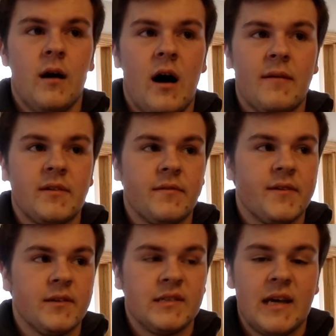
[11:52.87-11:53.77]
often it
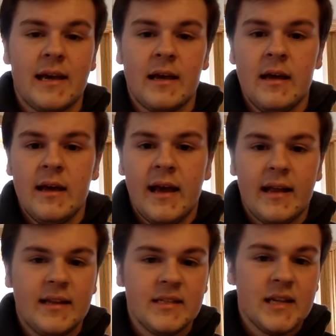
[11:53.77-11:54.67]
feels like.
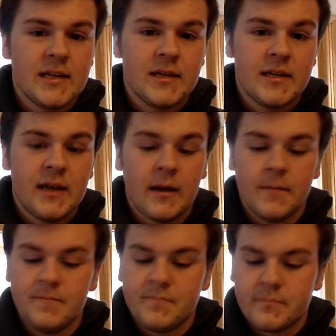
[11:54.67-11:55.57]
And he's had a good
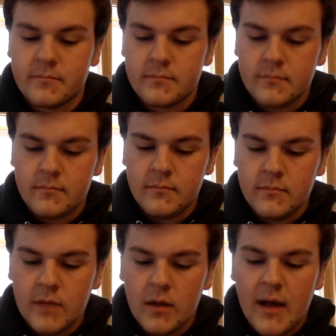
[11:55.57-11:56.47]
year.
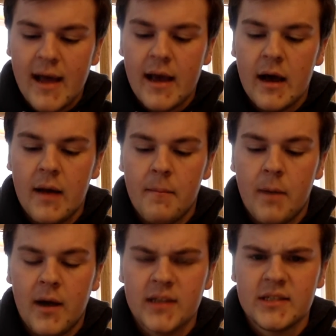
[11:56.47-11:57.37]
No lie. Uh,
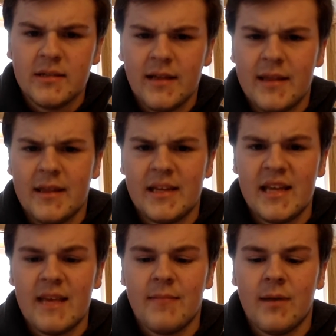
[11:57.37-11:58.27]
Pasta led the
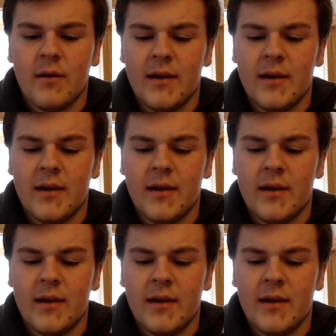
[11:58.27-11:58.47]
team though